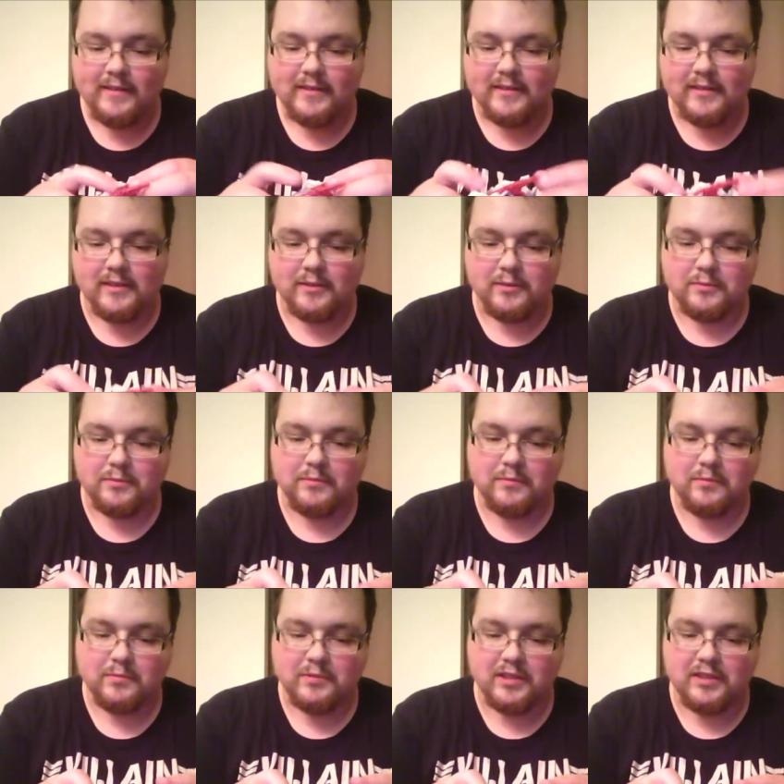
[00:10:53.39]
so
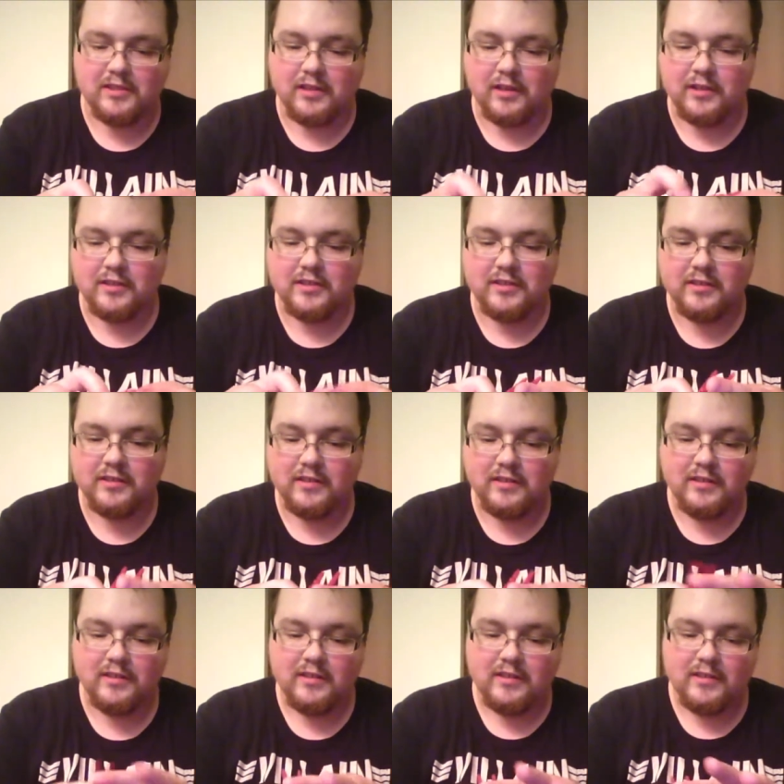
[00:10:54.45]
to start
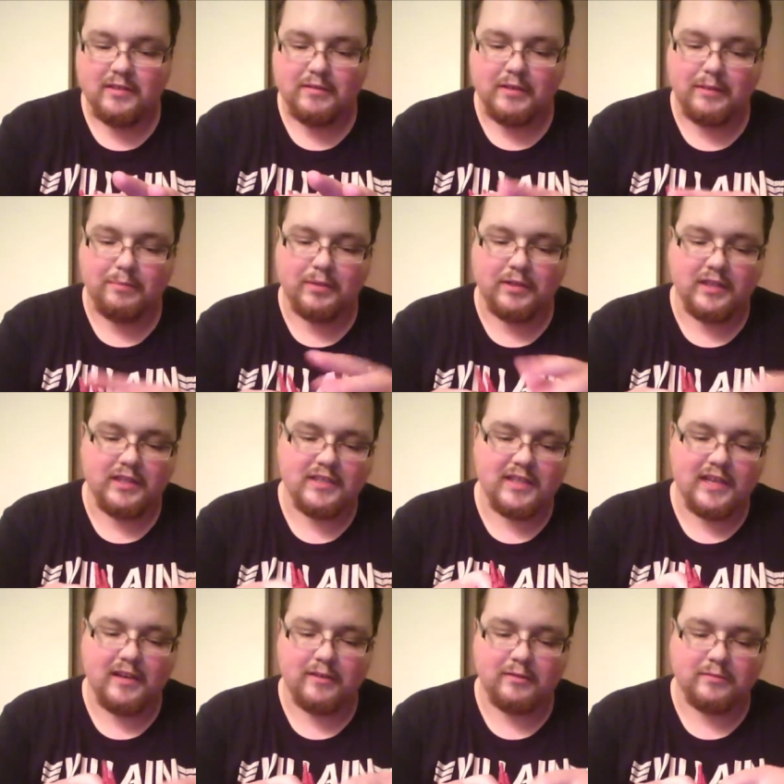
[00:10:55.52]
going to put these
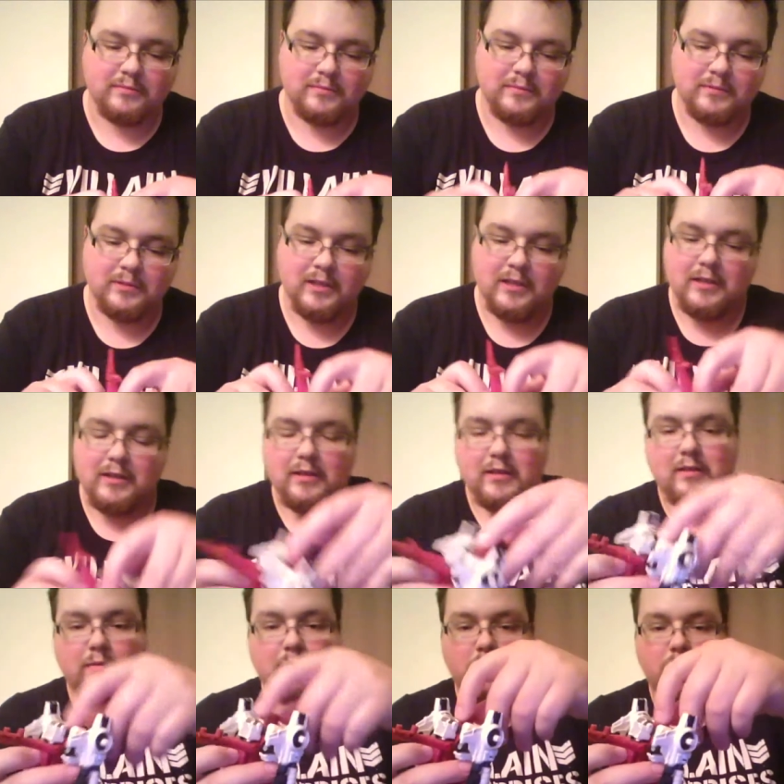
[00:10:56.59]
down,
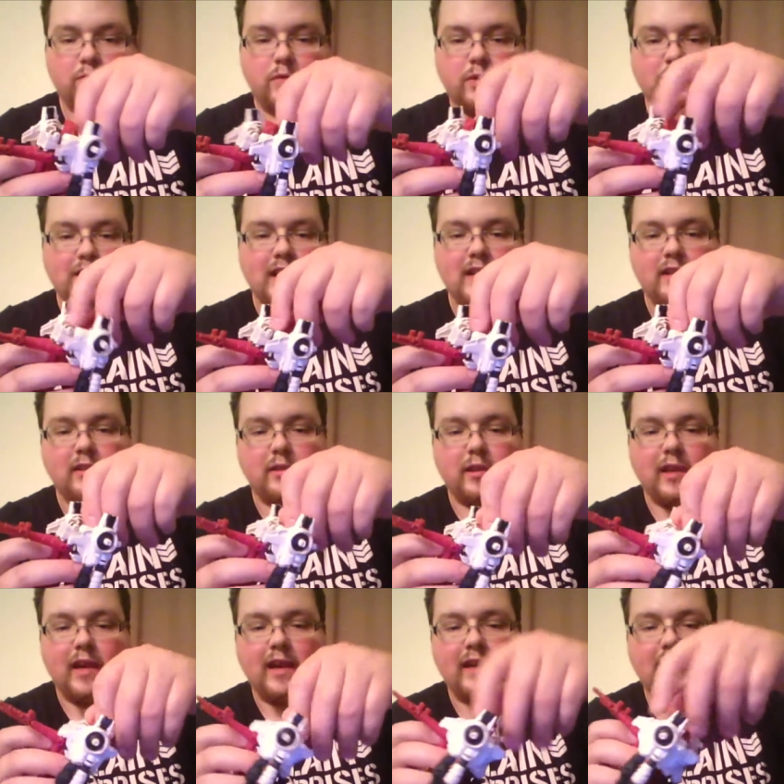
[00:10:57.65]
rotate
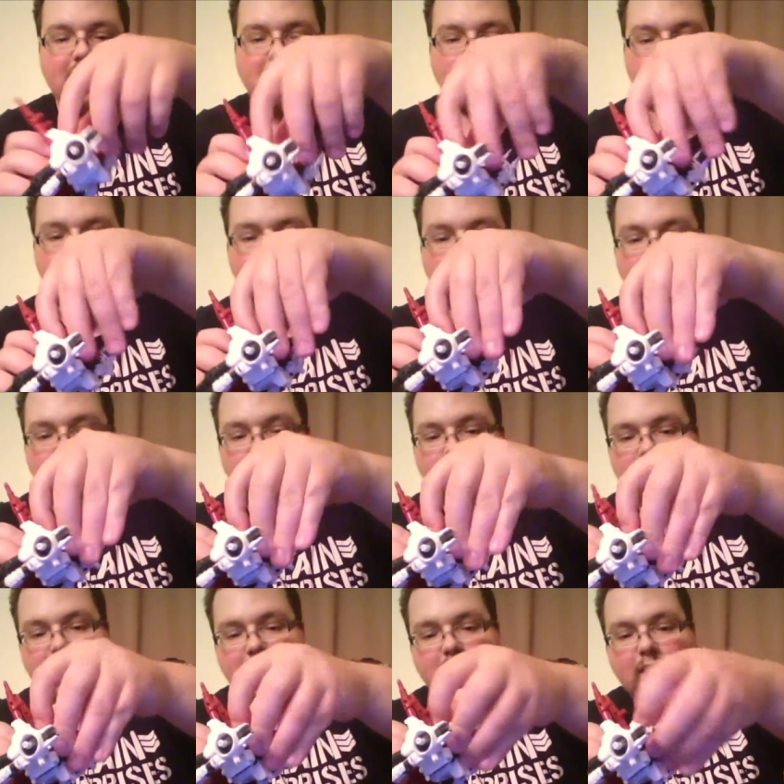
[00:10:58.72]
the head,
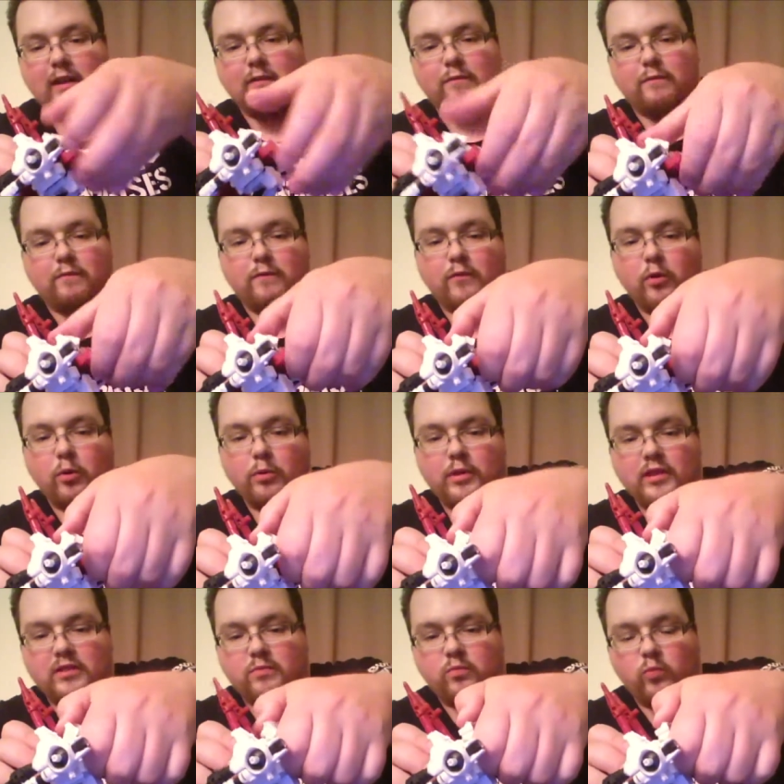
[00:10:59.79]
and fold
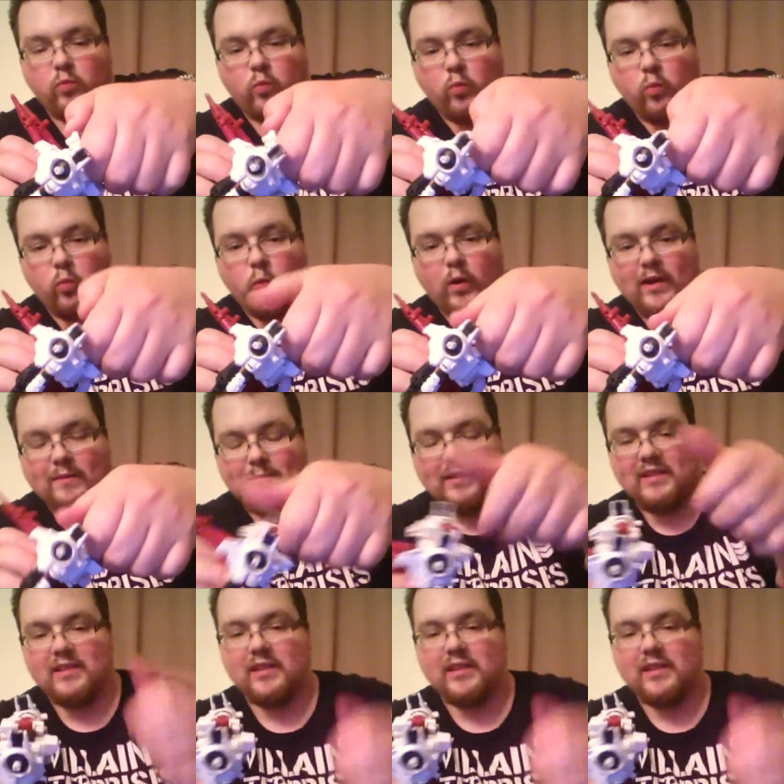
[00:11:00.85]
this white piece